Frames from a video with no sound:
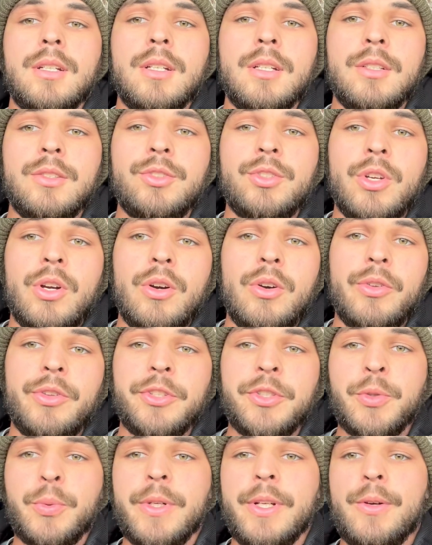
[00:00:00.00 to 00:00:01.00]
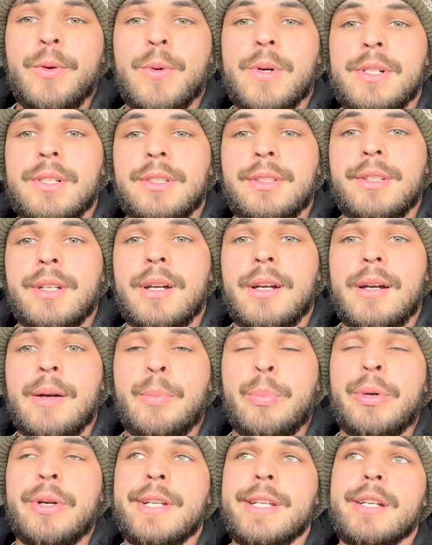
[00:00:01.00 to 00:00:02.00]
So this week was
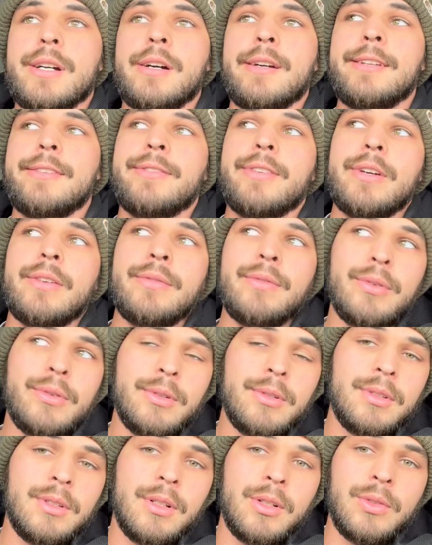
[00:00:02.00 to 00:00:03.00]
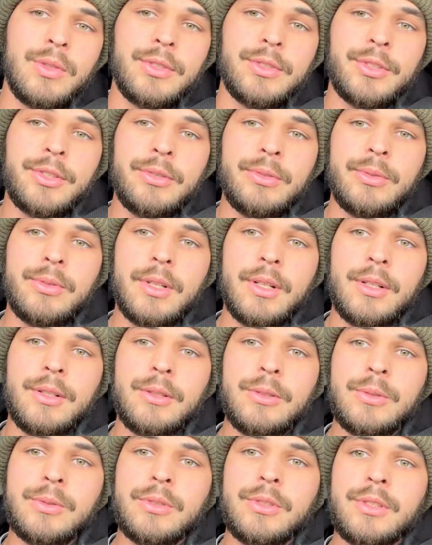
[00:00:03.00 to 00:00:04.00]
pretty uneventful. Only 2
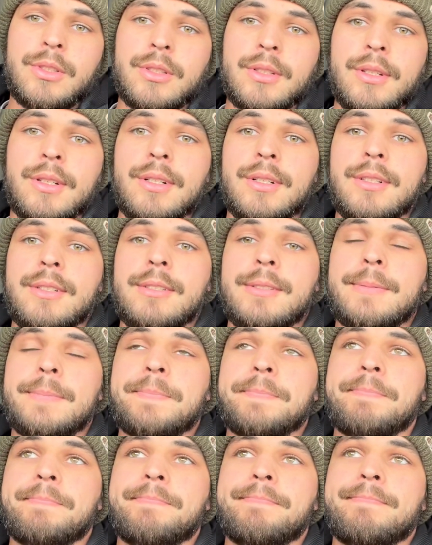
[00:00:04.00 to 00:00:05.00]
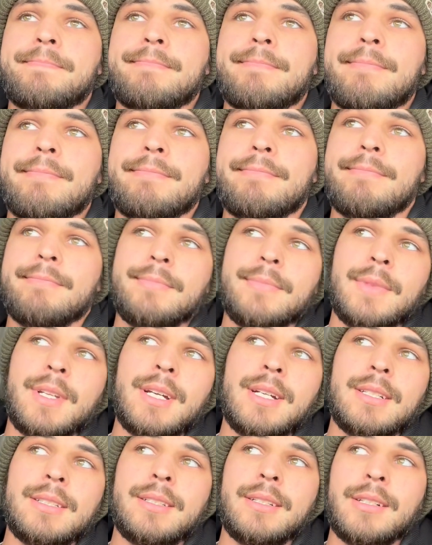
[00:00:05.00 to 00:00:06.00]
loads.
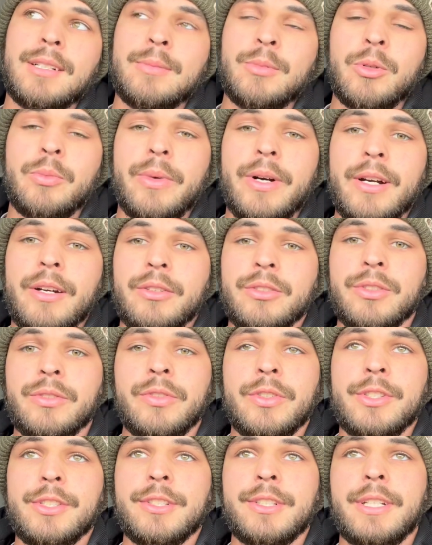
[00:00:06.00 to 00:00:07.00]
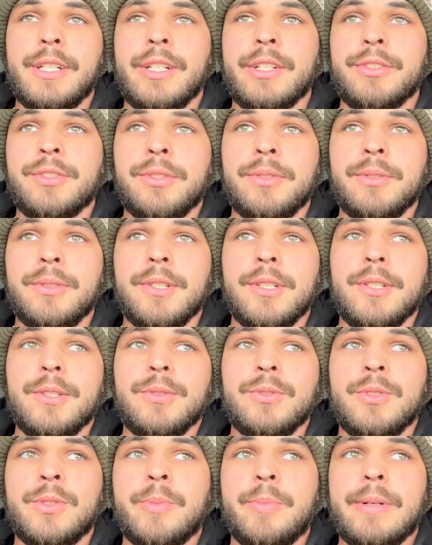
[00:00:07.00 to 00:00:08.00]
Not terrible miles for just getting 2
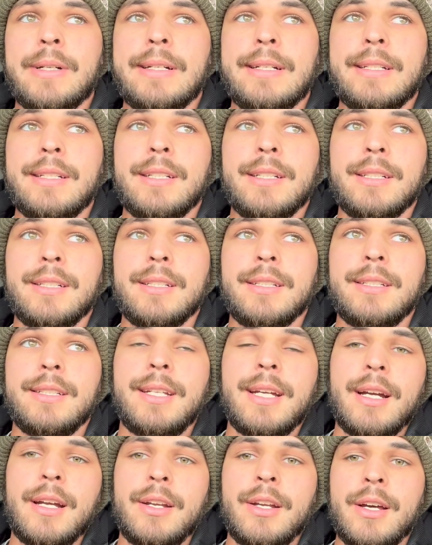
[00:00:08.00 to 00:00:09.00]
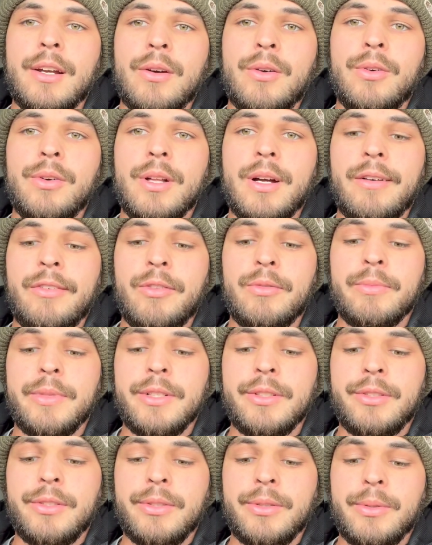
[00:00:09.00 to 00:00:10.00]
loads, but yeah, not a whole lot for
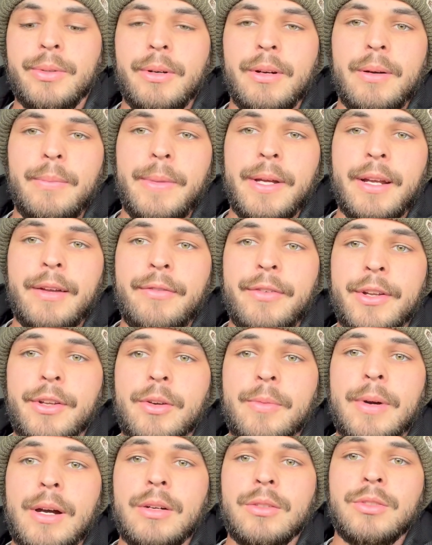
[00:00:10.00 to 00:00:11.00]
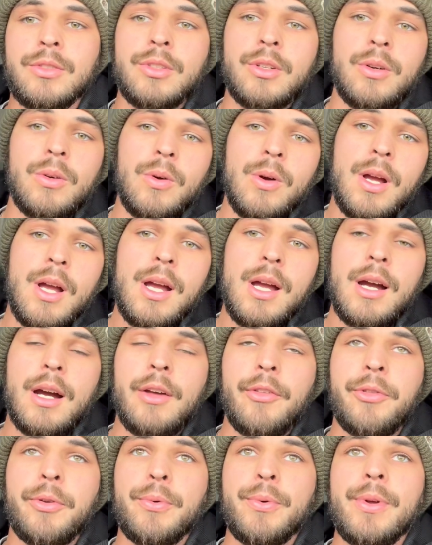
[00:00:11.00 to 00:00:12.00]
me to make a video about. So
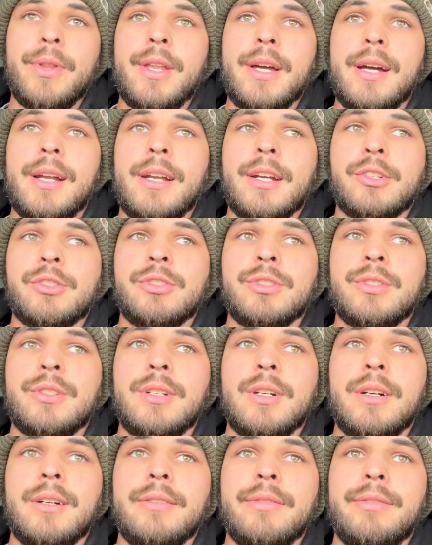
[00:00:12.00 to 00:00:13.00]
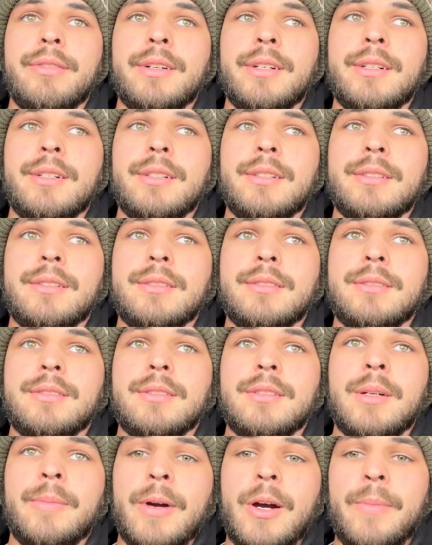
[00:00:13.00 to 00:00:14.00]
I threw in that extra stuff
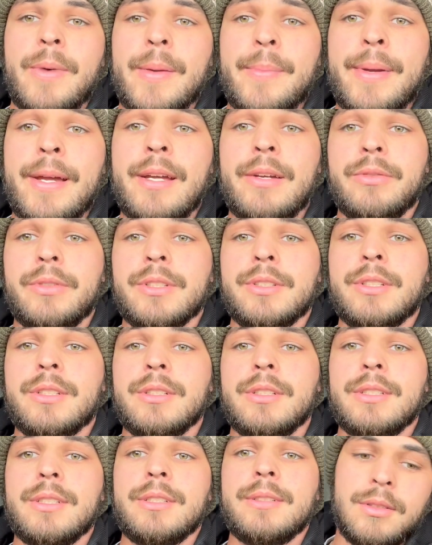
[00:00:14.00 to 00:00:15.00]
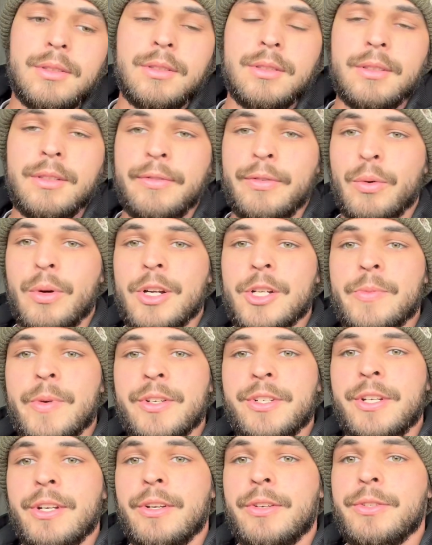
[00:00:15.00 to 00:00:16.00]
about my pay recently. If you're watching my
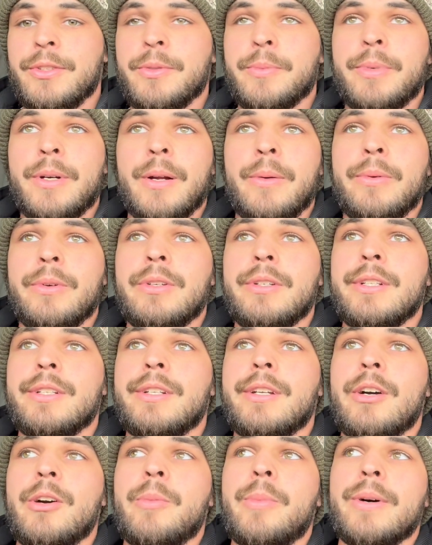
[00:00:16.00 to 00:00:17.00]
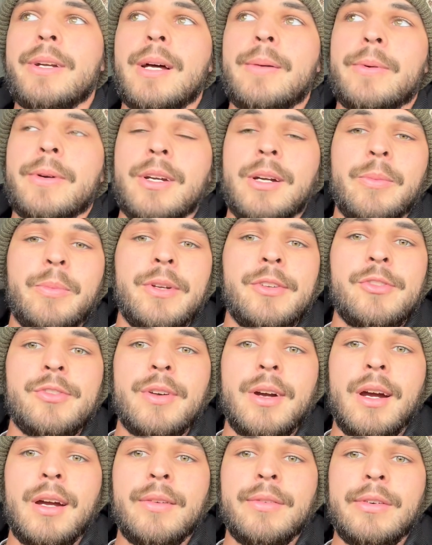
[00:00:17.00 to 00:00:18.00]
channel, you probably already know, but I'm a company
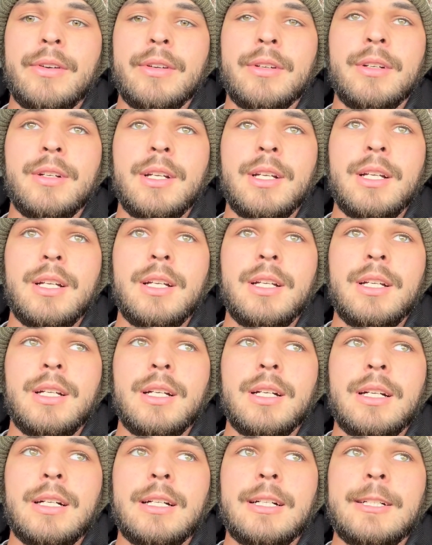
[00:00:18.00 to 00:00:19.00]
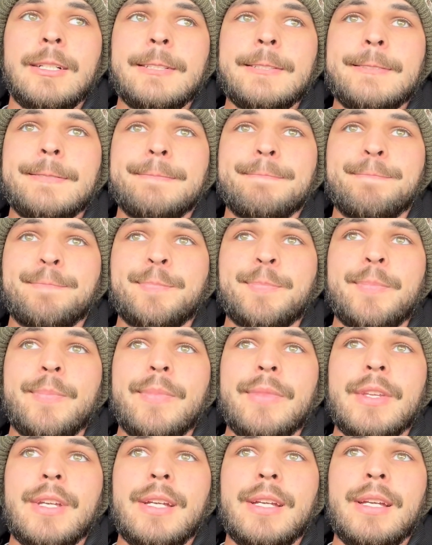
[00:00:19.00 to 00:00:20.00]
driver, and
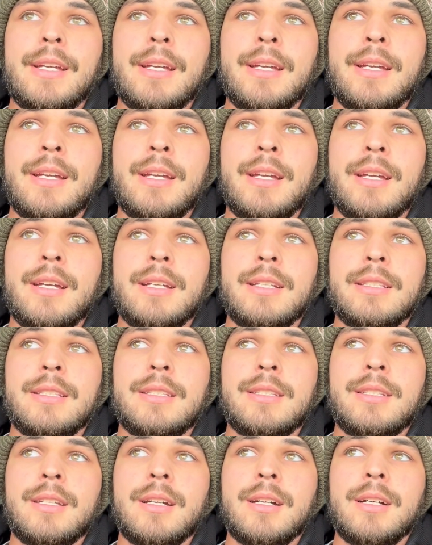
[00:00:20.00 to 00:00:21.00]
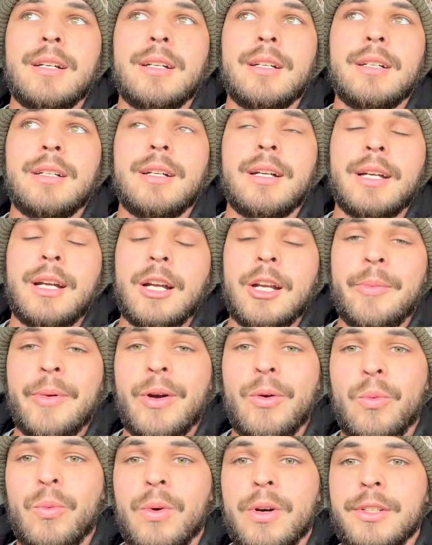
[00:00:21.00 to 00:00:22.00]
I got
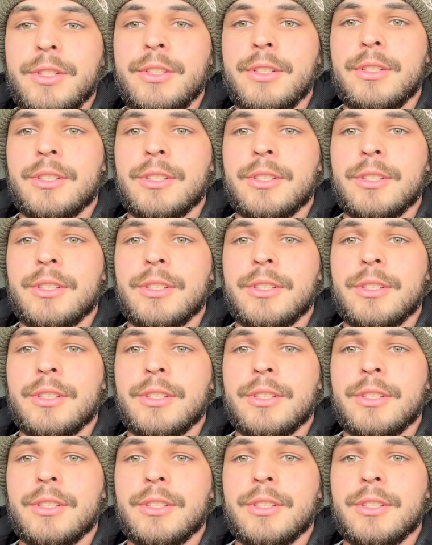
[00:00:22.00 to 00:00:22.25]
about 1 year